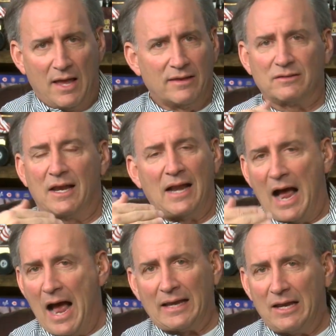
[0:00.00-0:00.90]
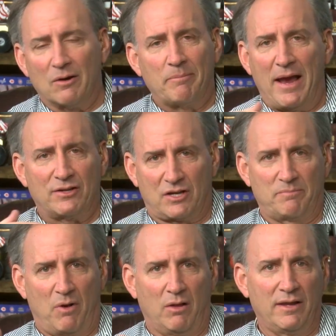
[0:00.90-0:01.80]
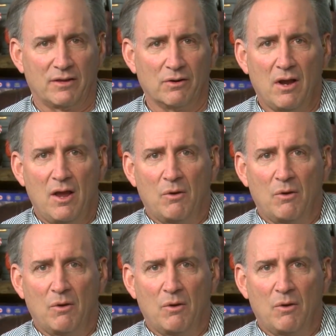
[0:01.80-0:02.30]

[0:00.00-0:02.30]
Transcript: This ain't hockey or basketball either,